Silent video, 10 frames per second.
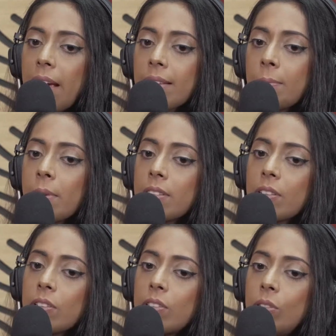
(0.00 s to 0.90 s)

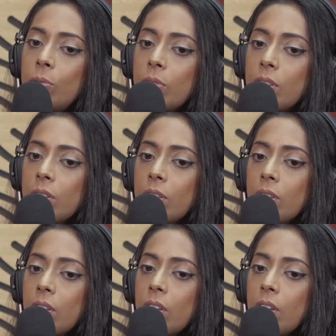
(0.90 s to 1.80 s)
maximize consumer
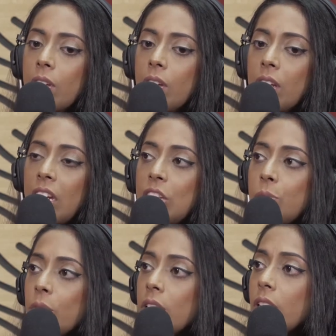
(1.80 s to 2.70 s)

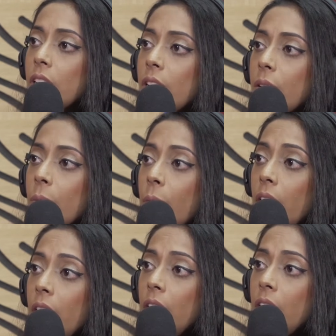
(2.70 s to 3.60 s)
engagement
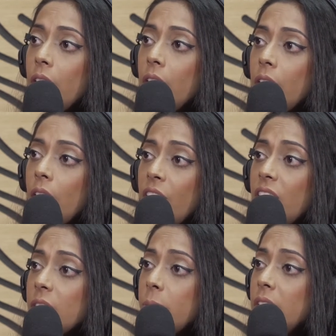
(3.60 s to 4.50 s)
when
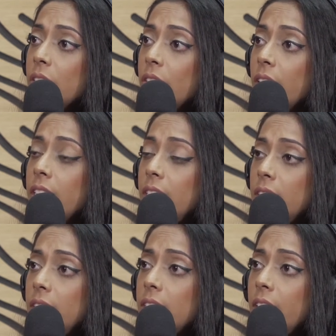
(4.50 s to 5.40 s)
everything's based online
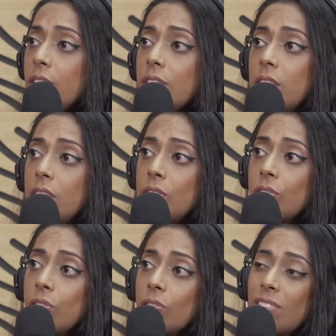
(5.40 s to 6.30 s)
these days? Like you said,
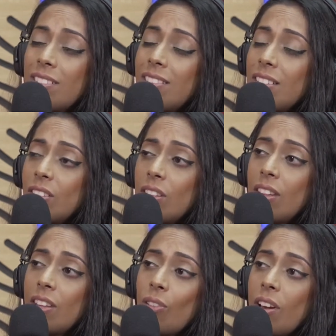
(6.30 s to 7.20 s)
it's so
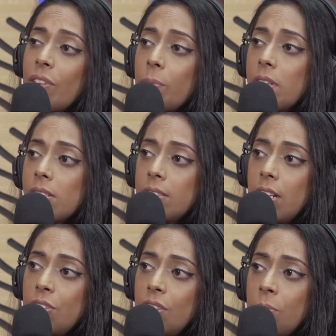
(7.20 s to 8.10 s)
they don't have that
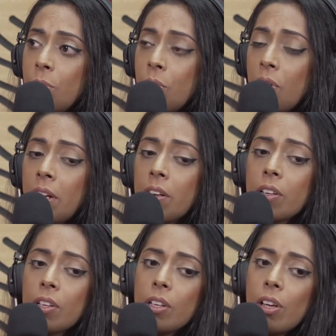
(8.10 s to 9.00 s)
personal touch anymore, right?
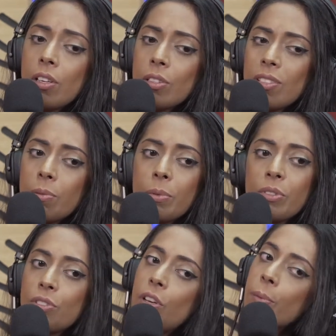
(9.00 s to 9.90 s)
Some
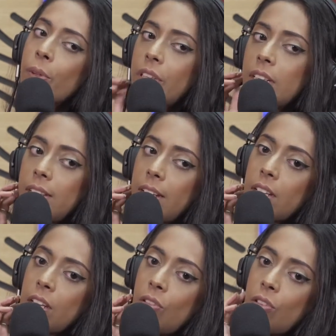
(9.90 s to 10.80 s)
people just talk about things
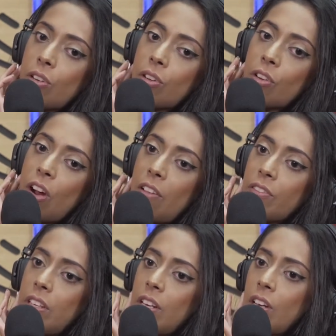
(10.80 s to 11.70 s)
like, you know,
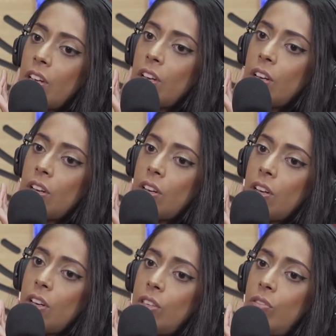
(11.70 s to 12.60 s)
crafting
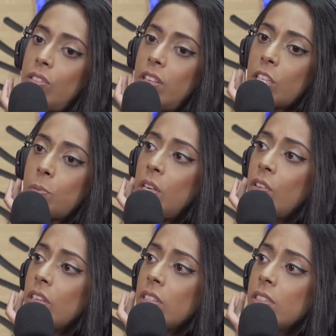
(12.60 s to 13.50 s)
a user
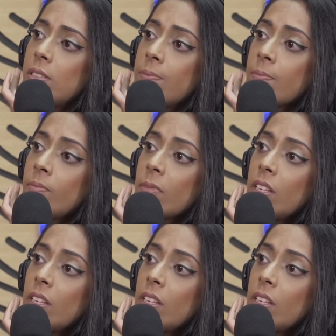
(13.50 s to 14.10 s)
experience.